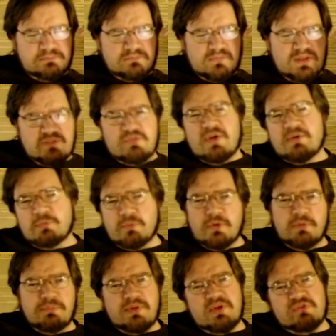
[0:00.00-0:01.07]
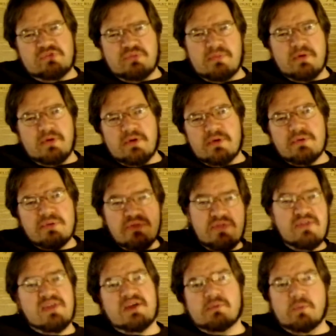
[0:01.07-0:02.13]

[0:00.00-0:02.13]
"If you had world peace tomorrow, then